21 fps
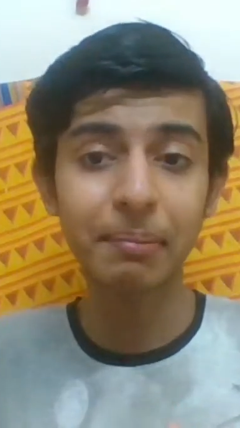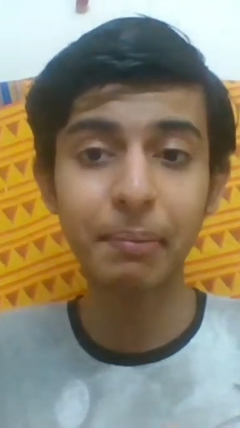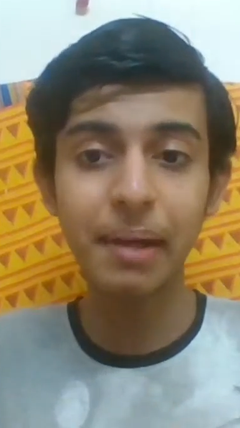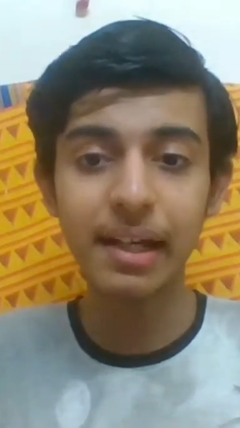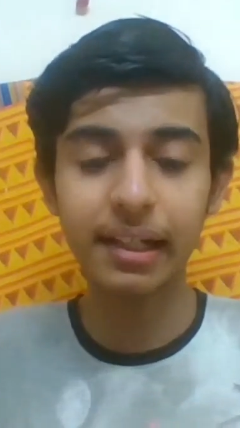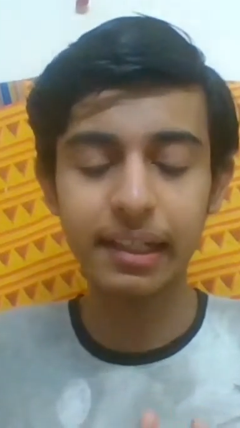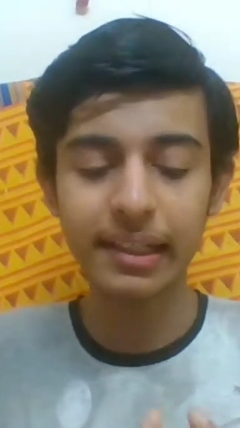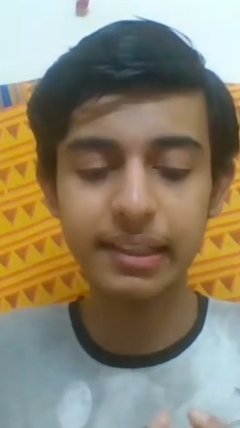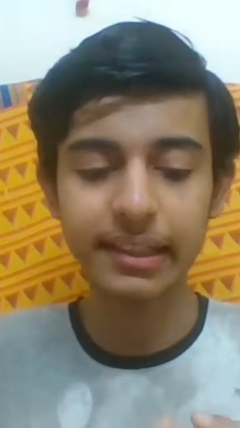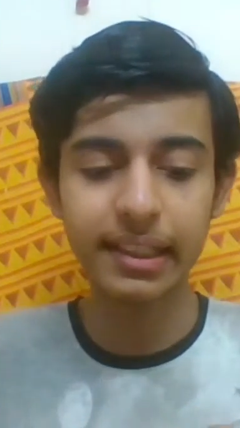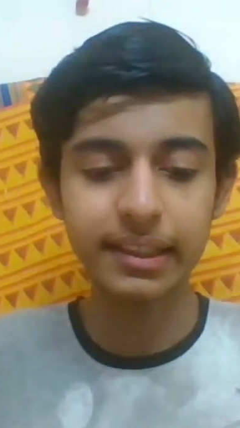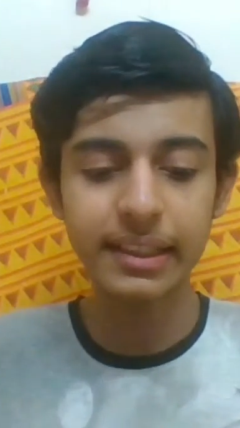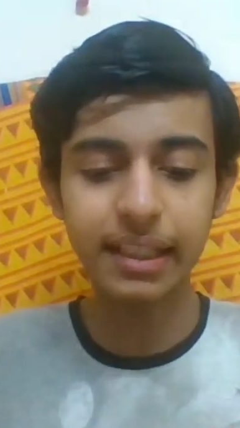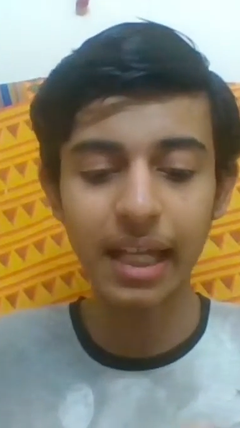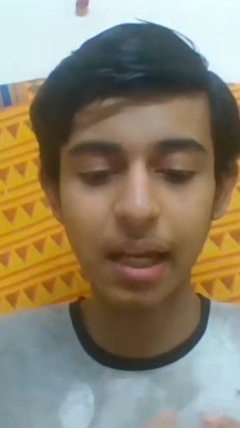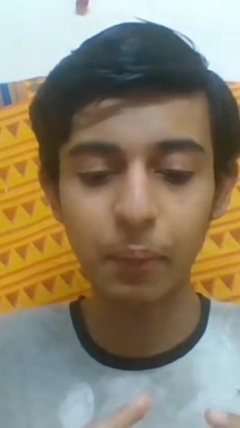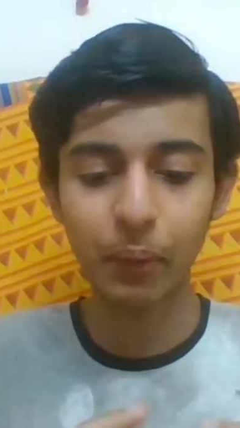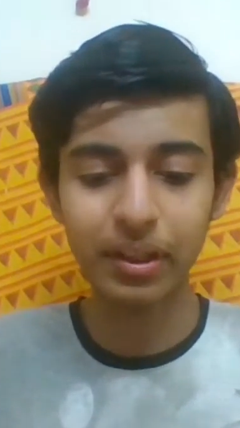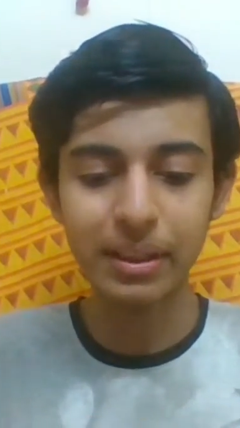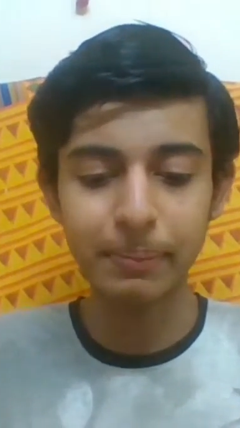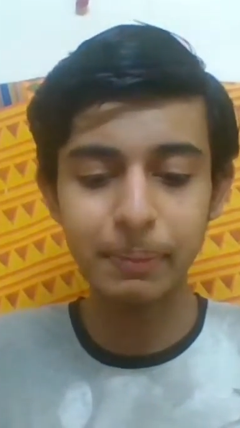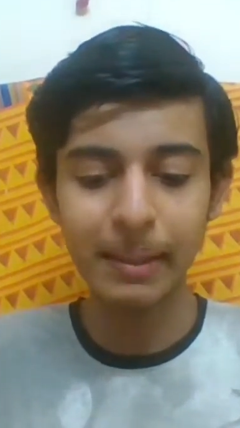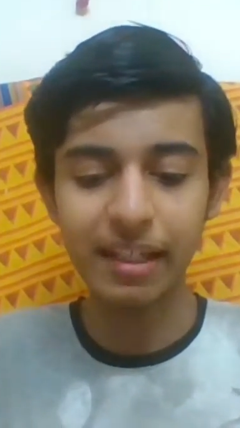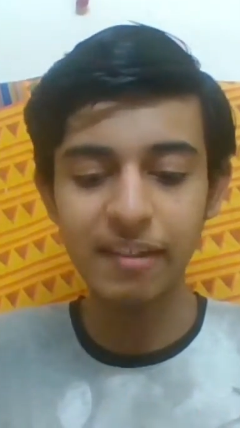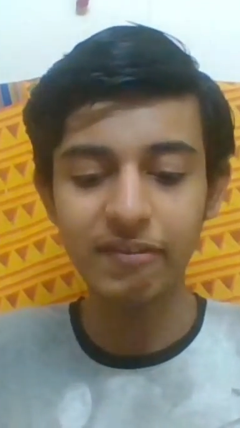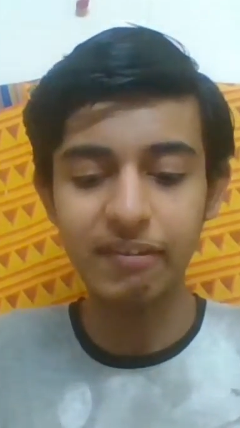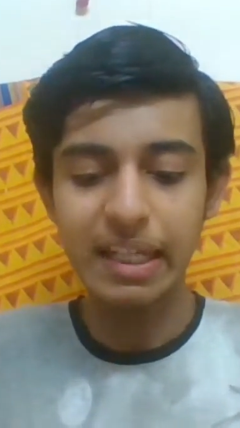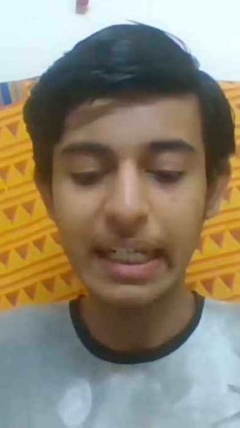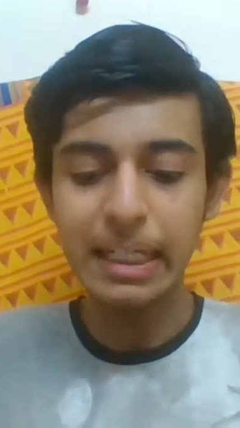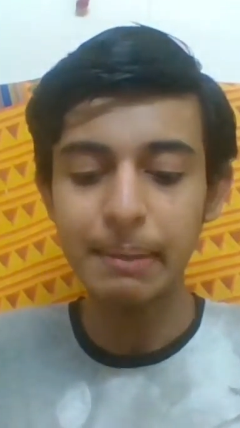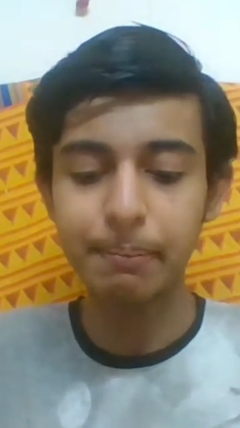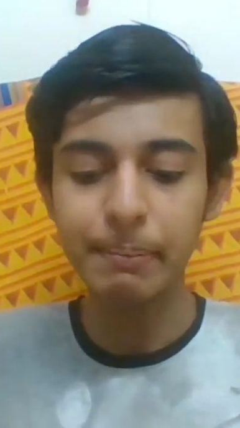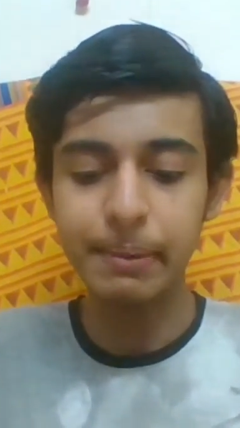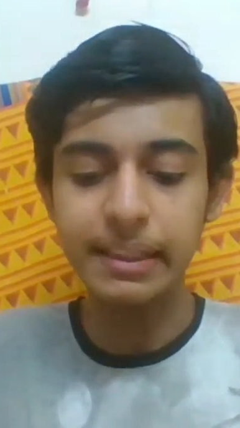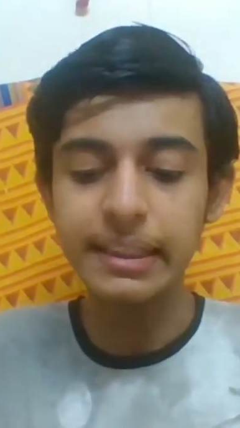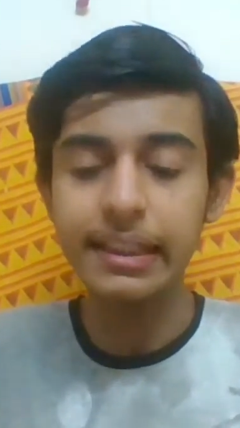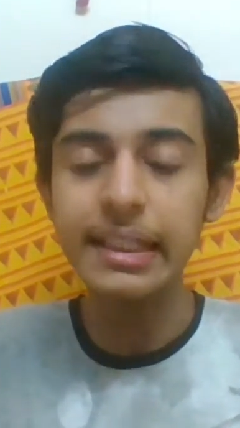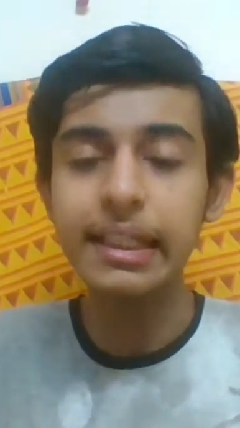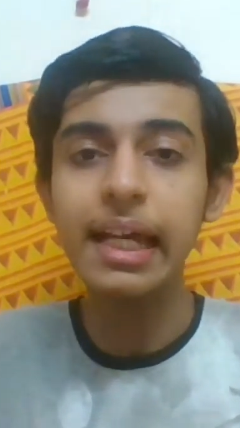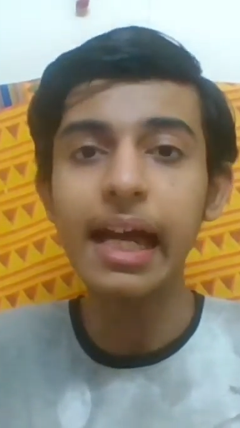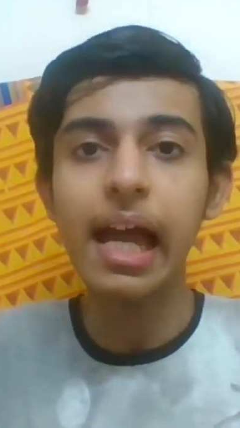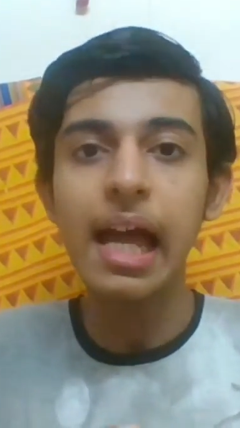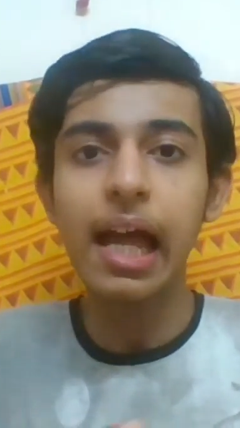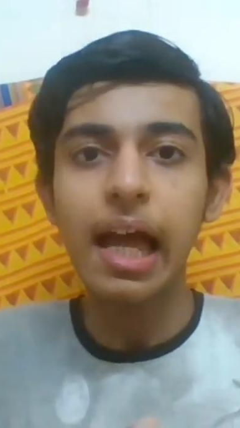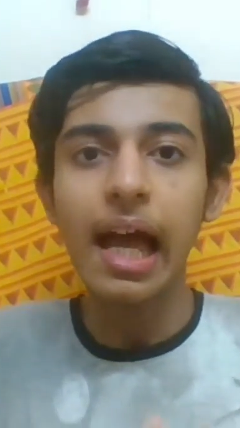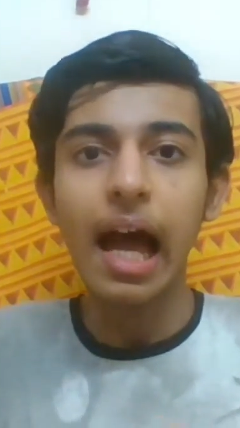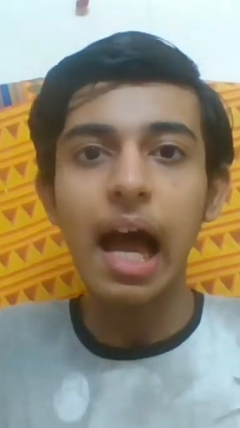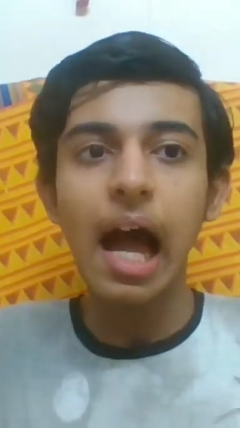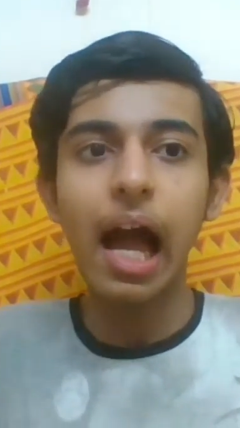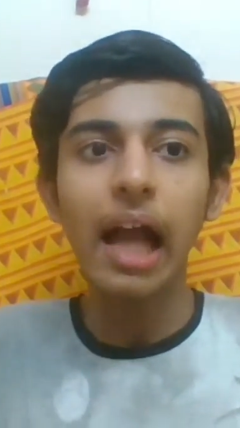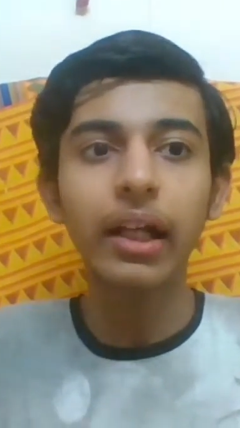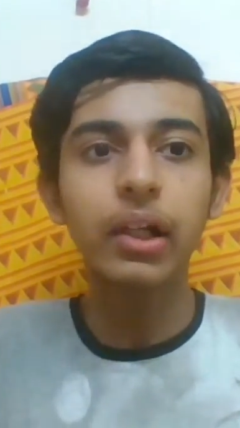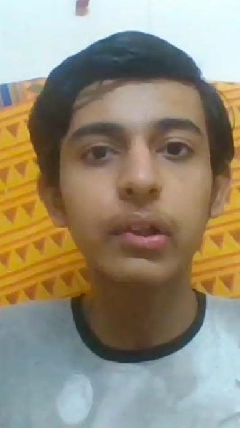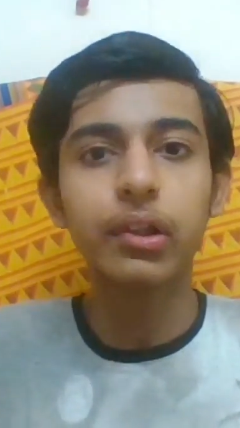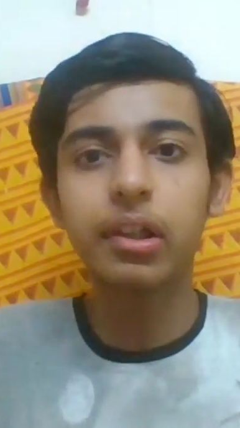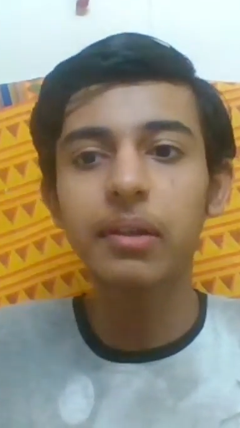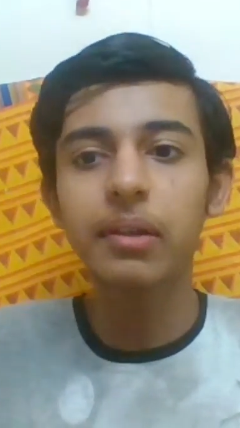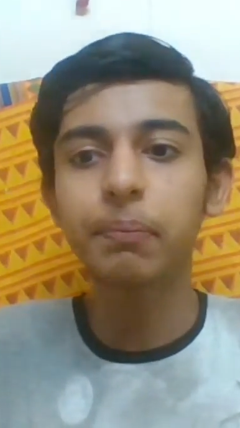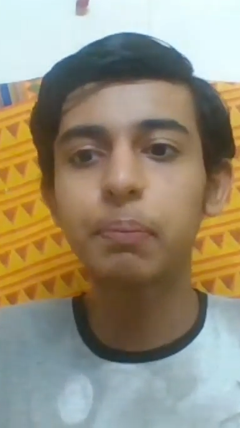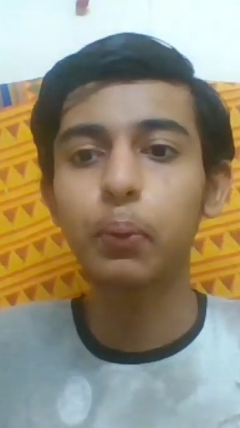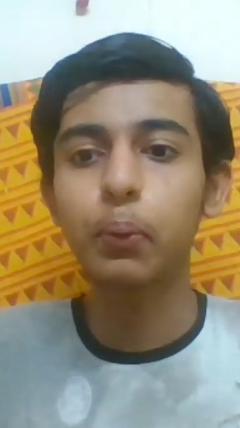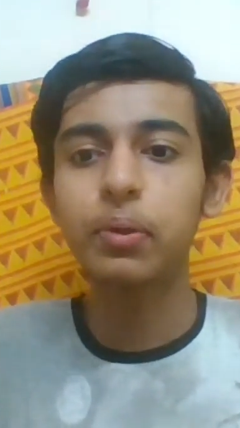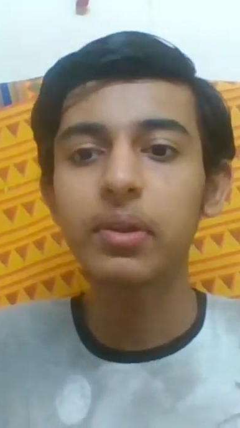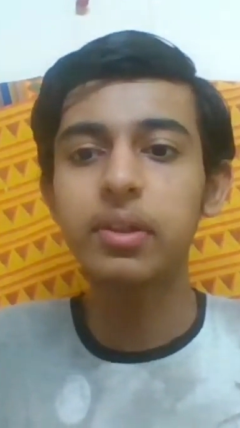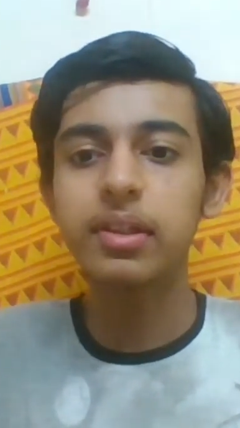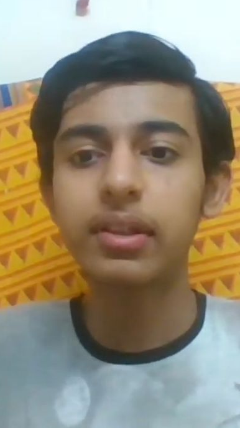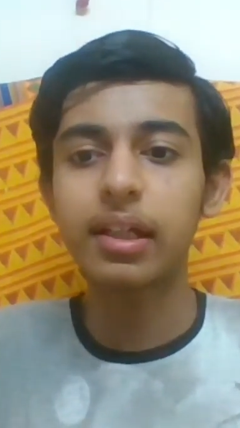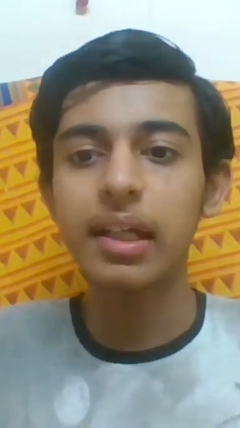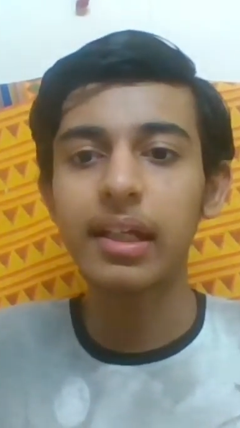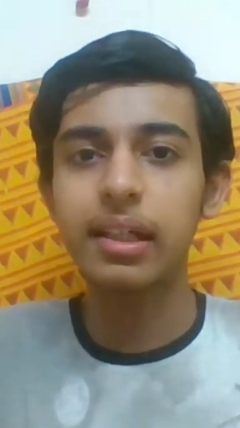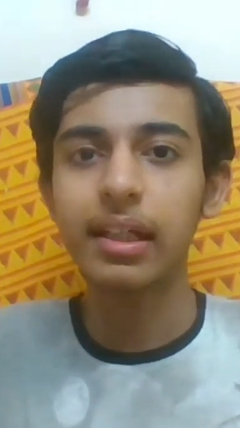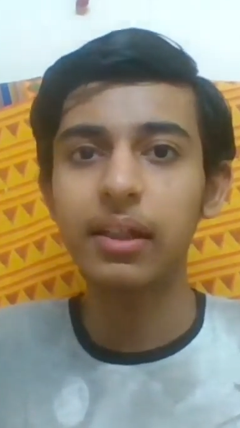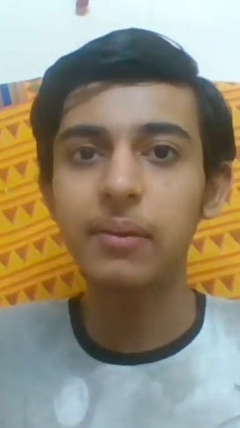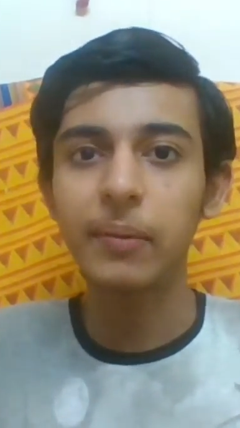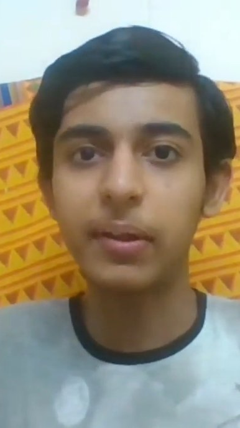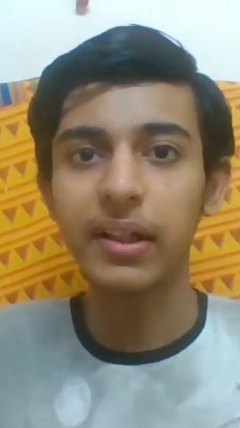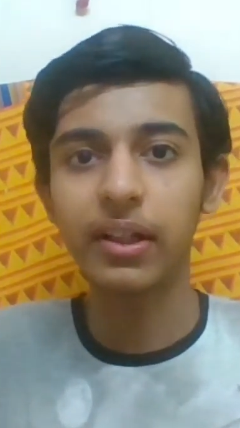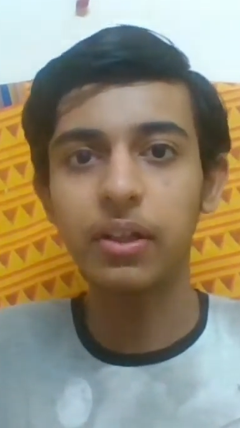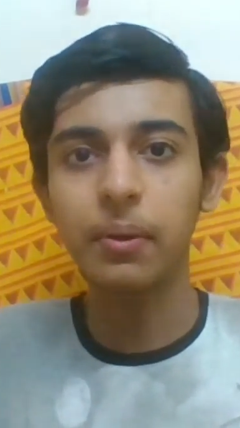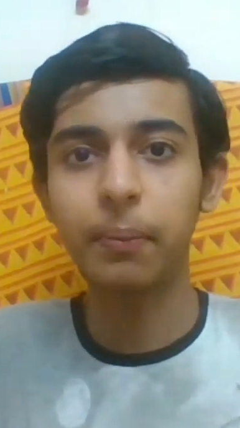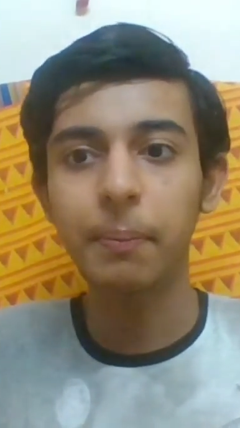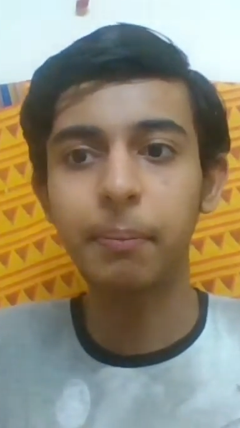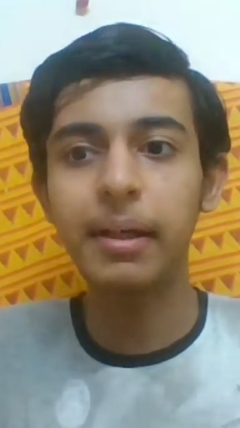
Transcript: but since I was being very busy, I couldn't post any video.